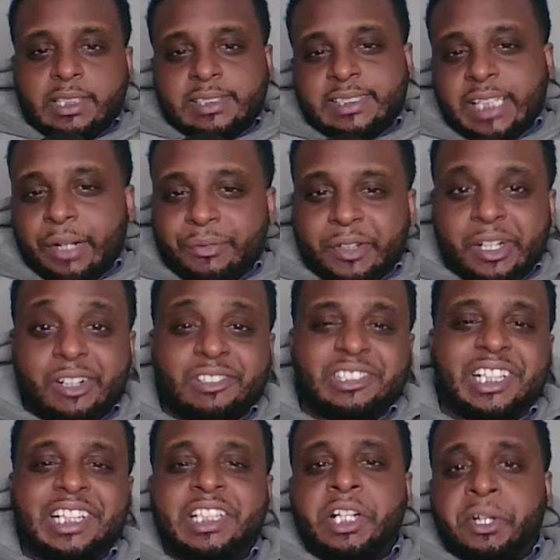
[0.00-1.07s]
South
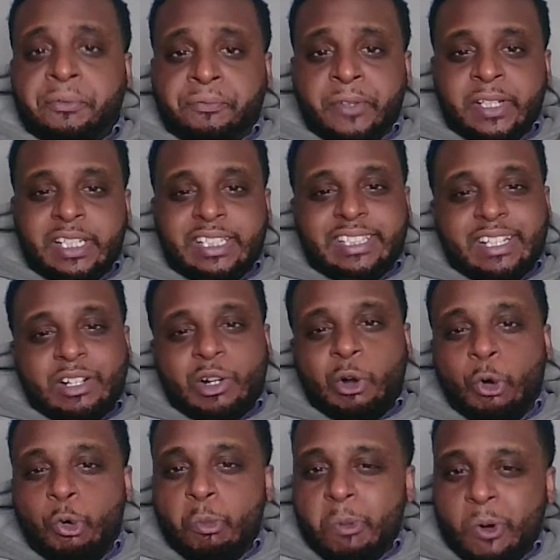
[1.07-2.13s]
Carolina defended their
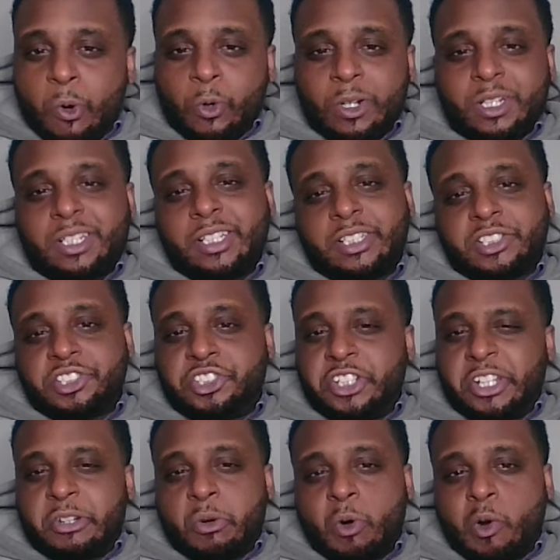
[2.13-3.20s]
home court against
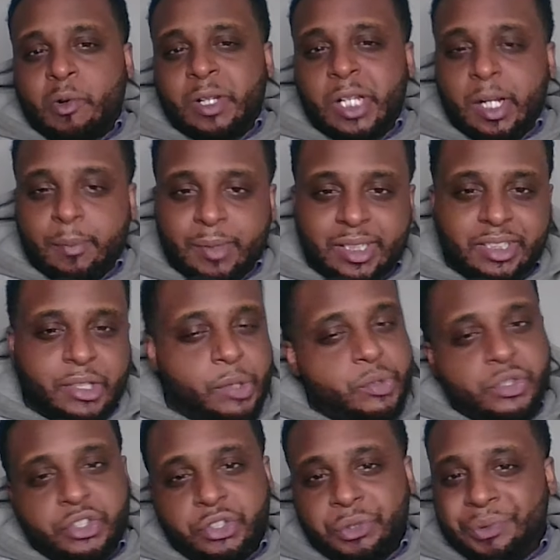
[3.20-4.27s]
Geno Auriemma and
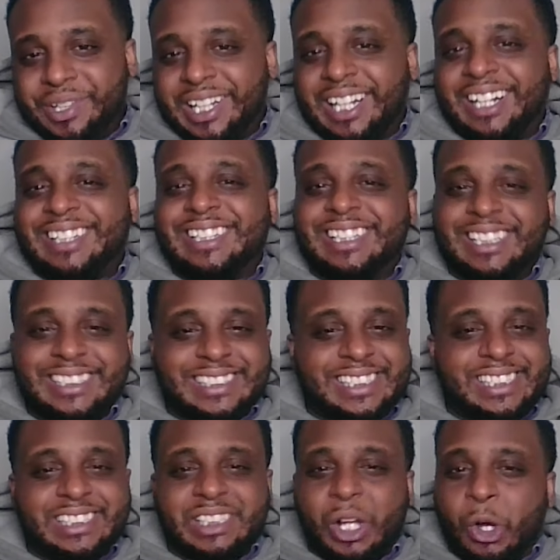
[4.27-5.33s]
those UConn
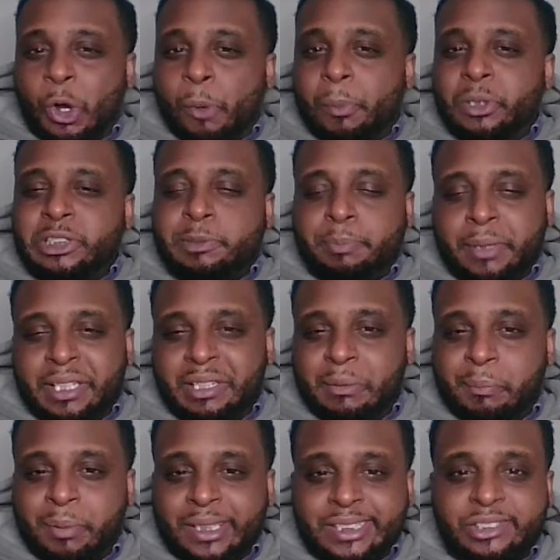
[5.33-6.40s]
Huskies almost beat them
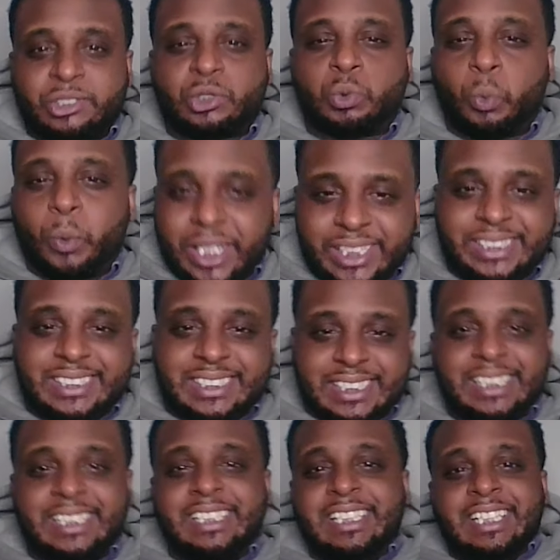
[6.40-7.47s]
by
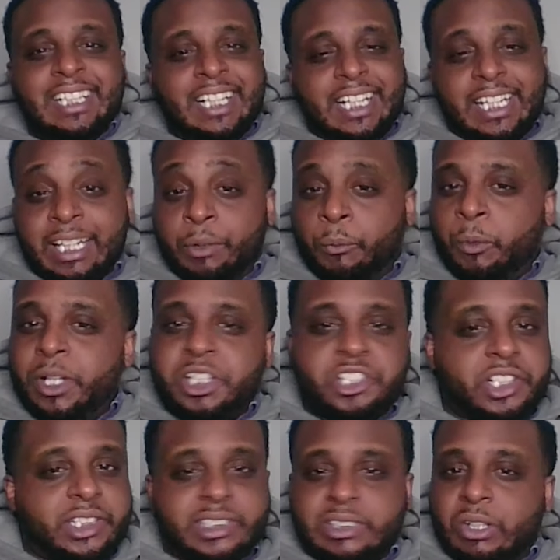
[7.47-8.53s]
20. And we
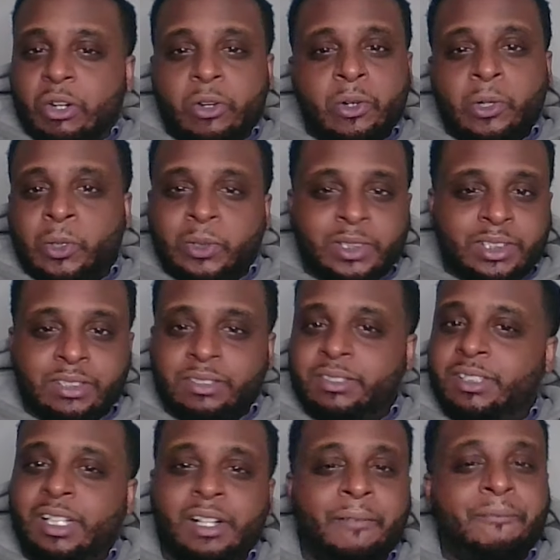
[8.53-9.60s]
just saw
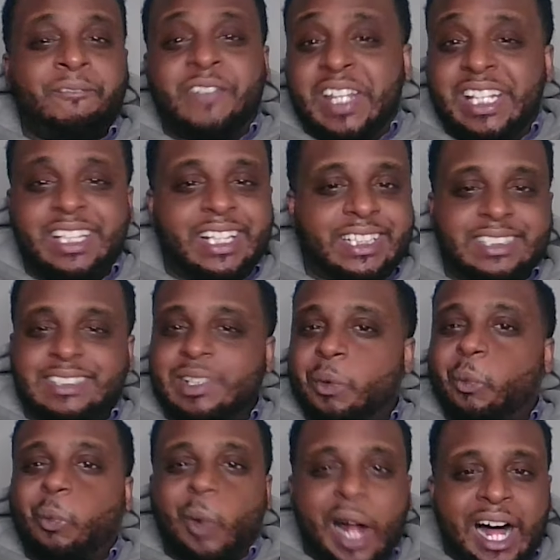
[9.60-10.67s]
the Phoenix, the
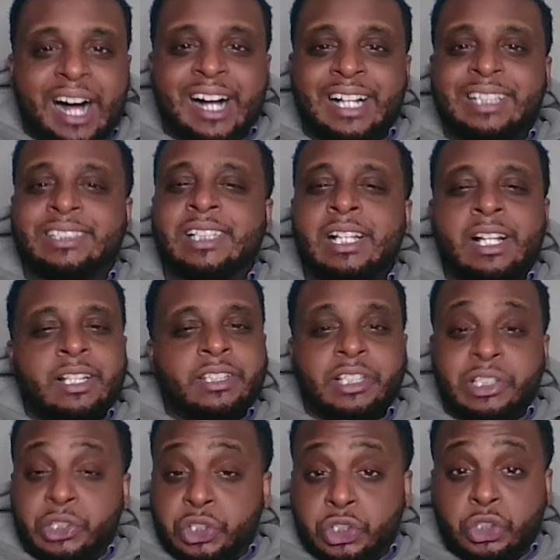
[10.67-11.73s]
rise, the
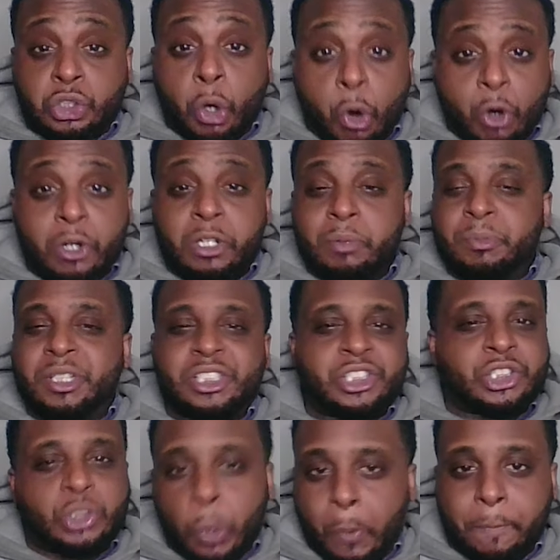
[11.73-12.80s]
stardom, the
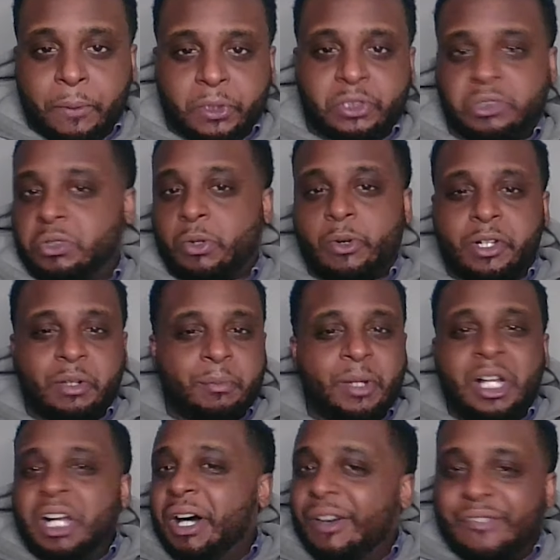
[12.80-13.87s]
superstardom
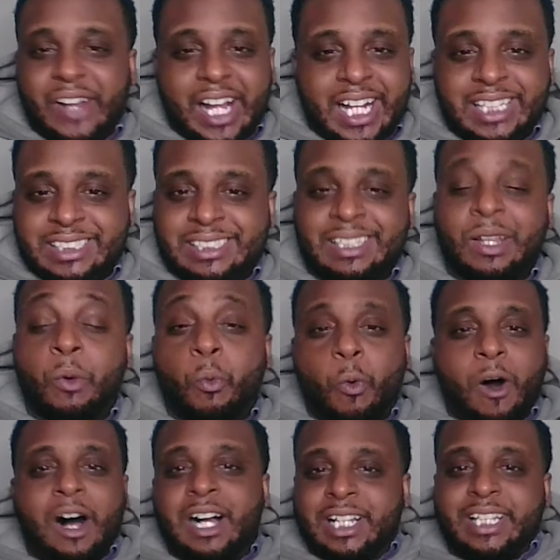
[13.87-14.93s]
of Ashlyn
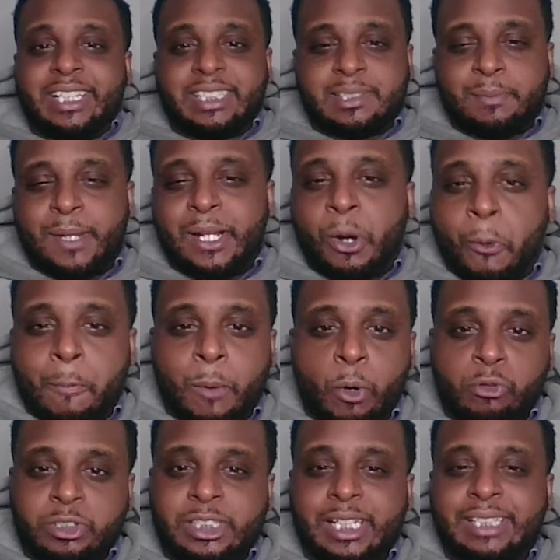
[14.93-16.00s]
Watkins, man, on
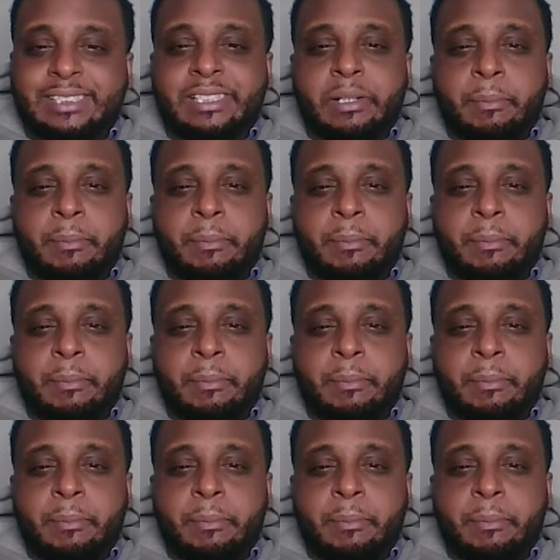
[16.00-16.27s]
both sides of the